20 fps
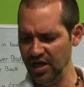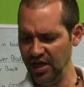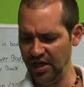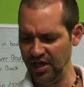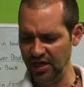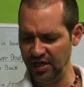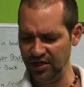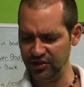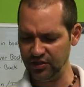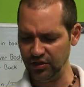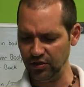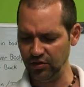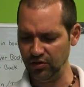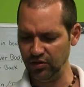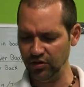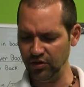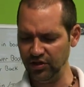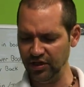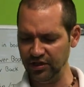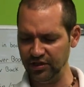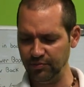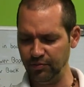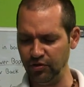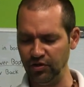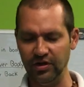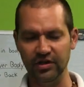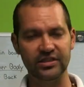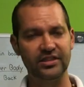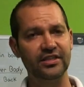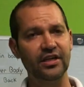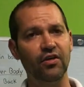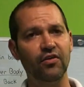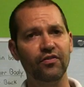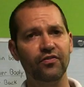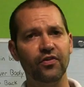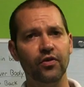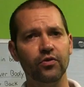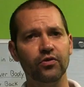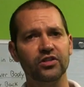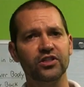is looking to put a cell
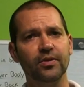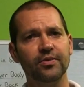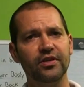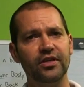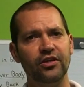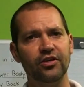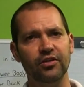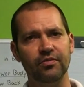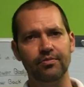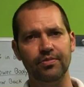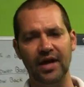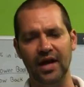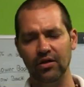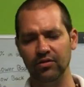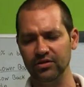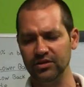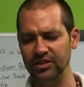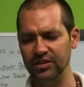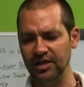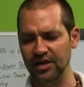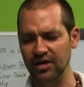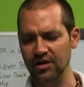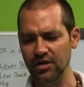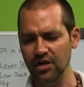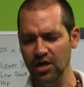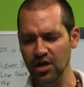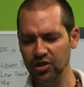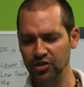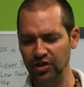phone or something that you can balance there